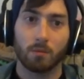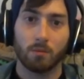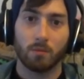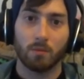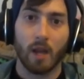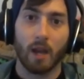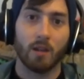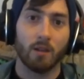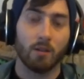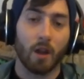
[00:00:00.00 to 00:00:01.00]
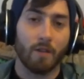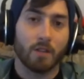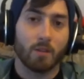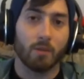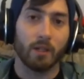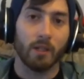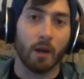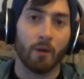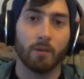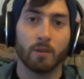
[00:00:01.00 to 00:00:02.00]
yay, life is complete now.
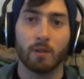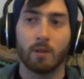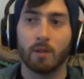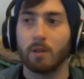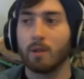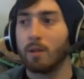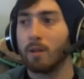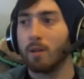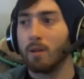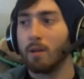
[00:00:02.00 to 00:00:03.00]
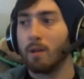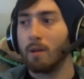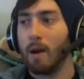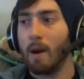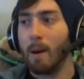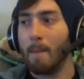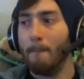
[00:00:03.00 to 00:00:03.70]
Um,